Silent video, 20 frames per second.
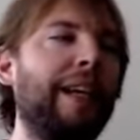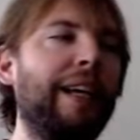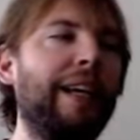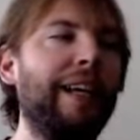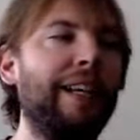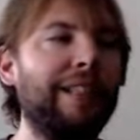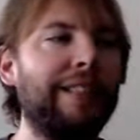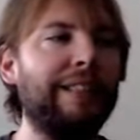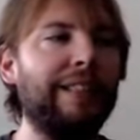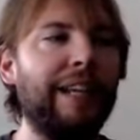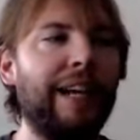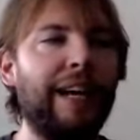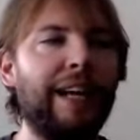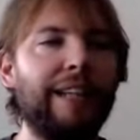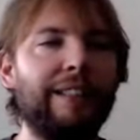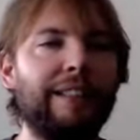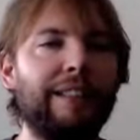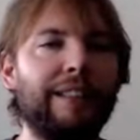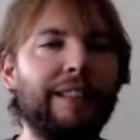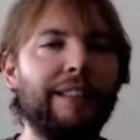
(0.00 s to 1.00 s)
is
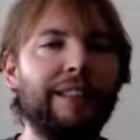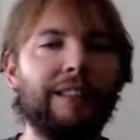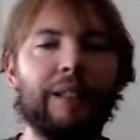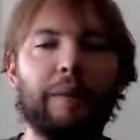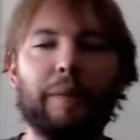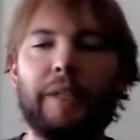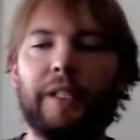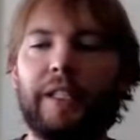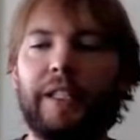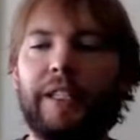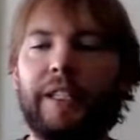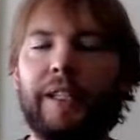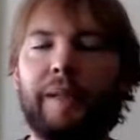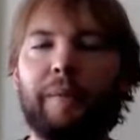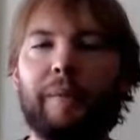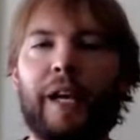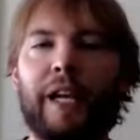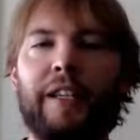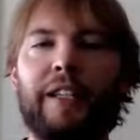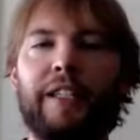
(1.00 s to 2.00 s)
that some of the
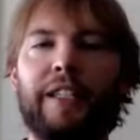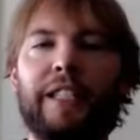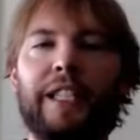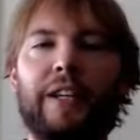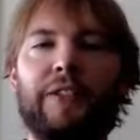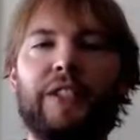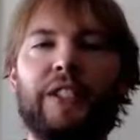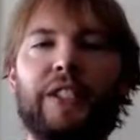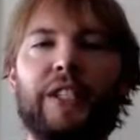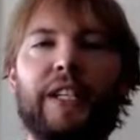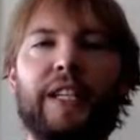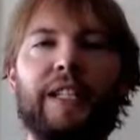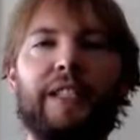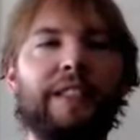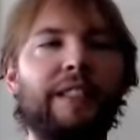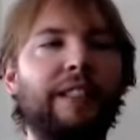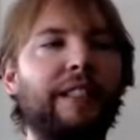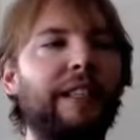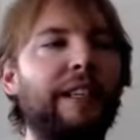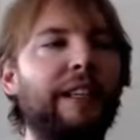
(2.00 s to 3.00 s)
miners have spent